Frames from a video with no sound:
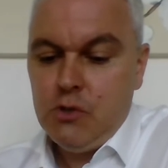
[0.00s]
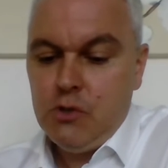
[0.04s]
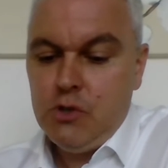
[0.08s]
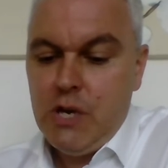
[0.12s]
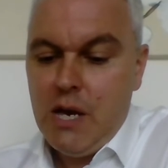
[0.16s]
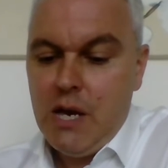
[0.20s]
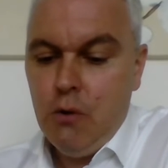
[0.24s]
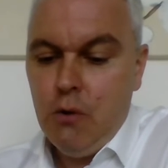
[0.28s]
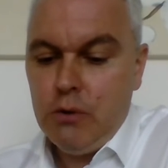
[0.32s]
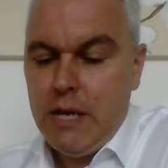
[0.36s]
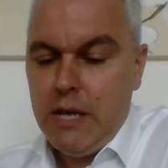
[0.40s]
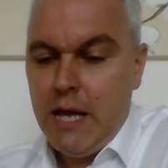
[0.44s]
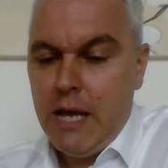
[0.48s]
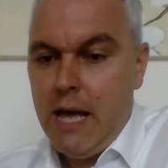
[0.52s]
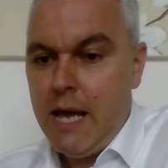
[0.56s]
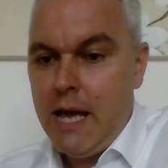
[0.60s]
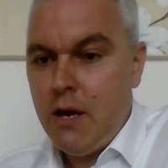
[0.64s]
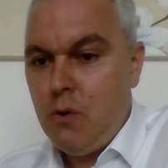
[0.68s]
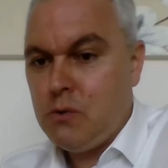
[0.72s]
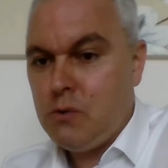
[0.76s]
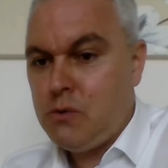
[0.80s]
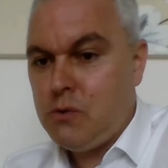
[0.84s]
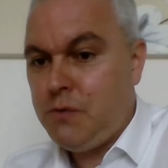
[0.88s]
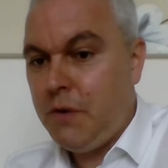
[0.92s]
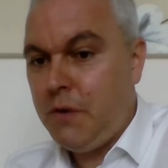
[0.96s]
Shareholder
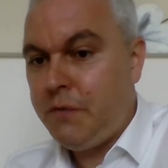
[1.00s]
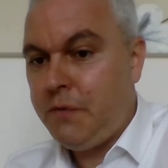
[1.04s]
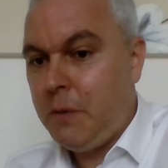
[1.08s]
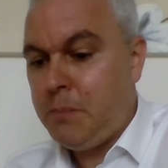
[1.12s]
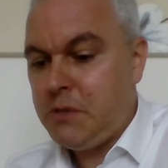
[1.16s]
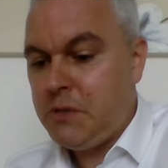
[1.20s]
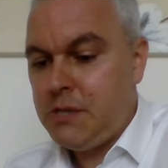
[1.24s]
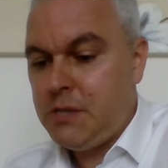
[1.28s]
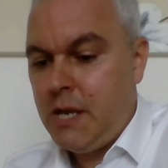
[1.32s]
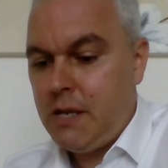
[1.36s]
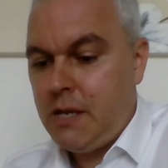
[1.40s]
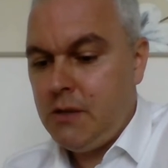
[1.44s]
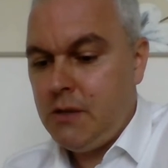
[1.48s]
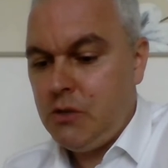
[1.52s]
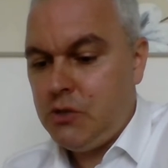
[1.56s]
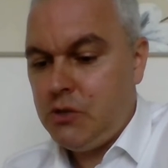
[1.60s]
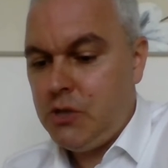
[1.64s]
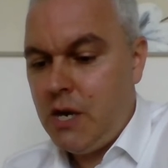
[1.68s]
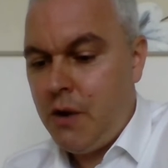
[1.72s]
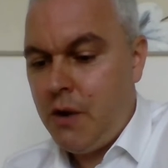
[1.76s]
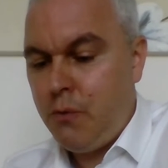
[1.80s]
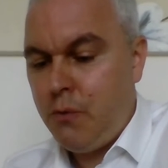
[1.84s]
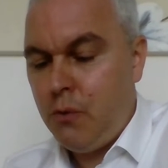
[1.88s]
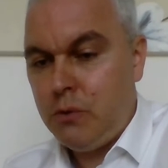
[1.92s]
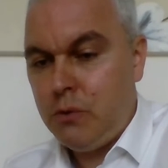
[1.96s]
A owns 50%,
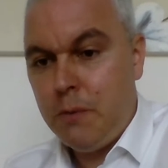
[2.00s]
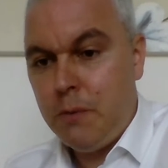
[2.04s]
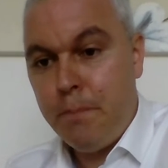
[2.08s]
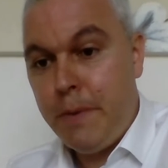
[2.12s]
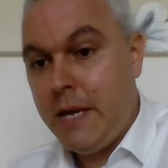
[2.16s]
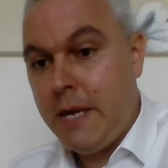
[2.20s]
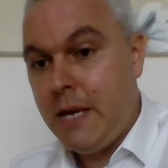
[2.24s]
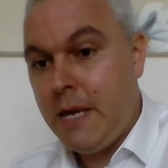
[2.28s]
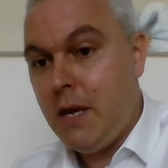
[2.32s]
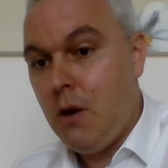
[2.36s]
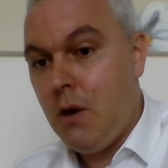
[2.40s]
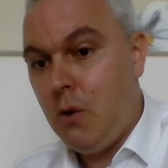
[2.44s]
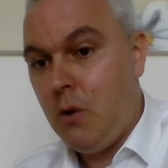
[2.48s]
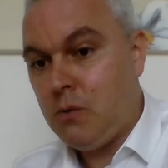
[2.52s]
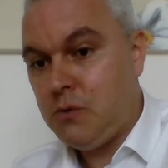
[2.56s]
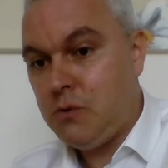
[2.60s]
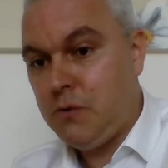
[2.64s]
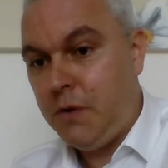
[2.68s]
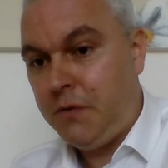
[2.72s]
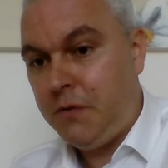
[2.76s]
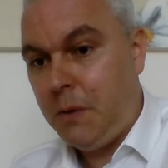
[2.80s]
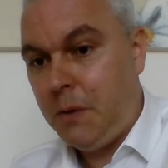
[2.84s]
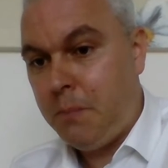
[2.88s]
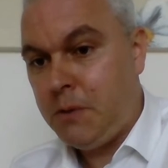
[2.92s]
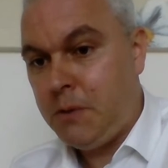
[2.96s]
shareholder B owns
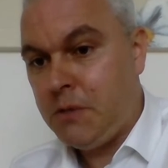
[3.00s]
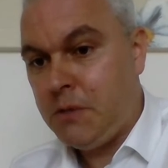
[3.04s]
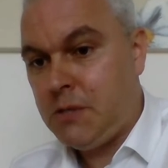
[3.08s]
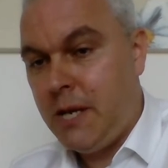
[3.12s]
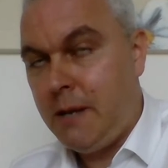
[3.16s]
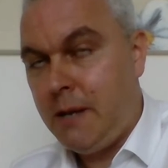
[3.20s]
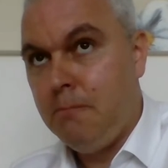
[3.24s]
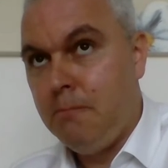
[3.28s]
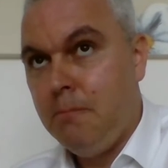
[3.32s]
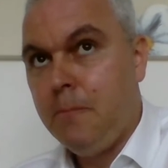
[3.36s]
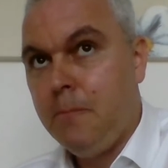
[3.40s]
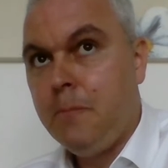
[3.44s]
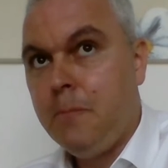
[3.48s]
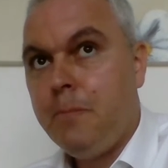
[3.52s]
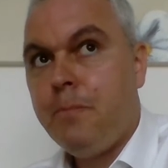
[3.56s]
50%.